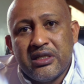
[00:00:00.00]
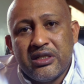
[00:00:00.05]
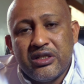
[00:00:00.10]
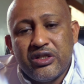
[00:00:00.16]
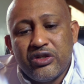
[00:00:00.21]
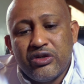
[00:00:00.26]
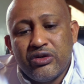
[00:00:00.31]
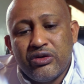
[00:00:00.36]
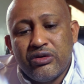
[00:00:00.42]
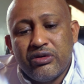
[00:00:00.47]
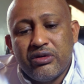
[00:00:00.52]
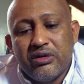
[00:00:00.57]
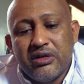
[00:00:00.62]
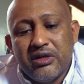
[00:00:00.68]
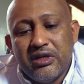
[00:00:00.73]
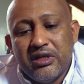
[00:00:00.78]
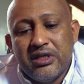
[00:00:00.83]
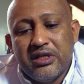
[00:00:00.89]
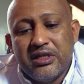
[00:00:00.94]
So
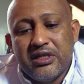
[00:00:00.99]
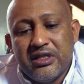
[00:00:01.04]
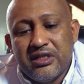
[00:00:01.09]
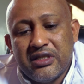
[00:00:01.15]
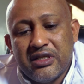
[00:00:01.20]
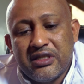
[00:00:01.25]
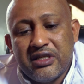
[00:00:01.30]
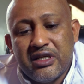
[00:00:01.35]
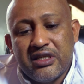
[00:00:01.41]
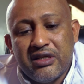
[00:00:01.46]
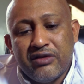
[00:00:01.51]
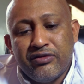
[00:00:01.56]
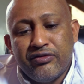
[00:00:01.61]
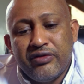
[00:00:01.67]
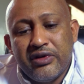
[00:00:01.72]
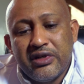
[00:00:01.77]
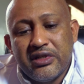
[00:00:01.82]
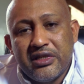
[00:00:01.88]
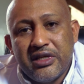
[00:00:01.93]
diseases that
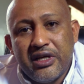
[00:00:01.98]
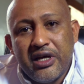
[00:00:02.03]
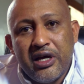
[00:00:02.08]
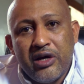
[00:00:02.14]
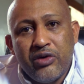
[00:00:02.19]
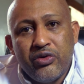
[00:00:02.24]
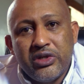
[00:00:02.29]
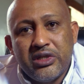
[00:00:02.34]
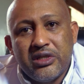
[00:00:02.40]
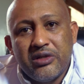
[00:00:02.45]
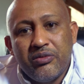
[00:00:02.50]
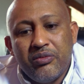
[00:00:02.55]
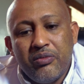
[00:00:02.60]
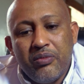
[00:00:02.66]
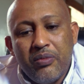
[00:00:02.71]
affect the airways,